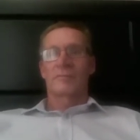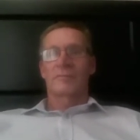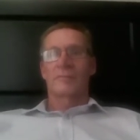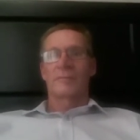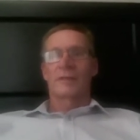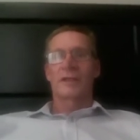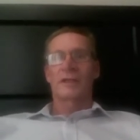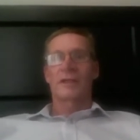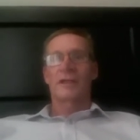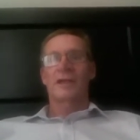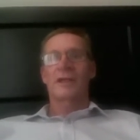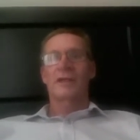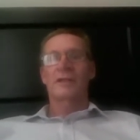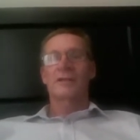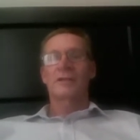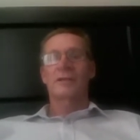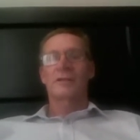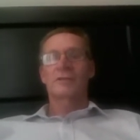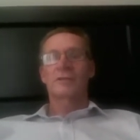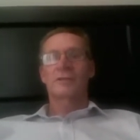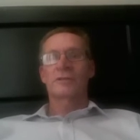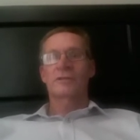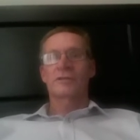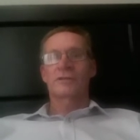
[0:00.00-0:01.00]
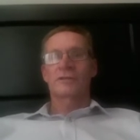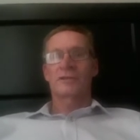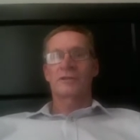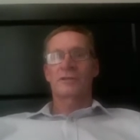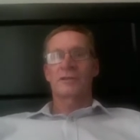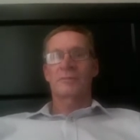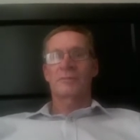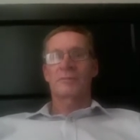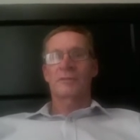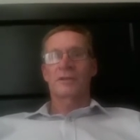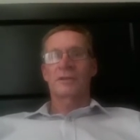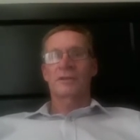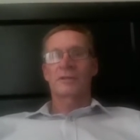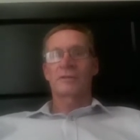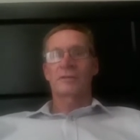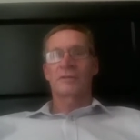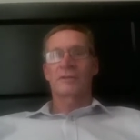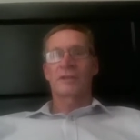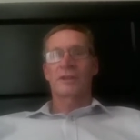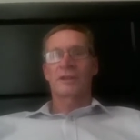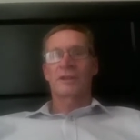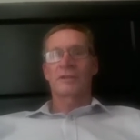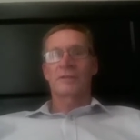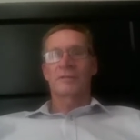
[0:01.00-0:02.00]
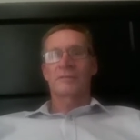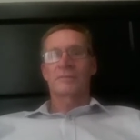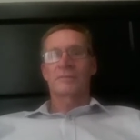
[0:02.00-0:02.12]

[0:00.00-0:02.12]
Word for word: but I noticed something today.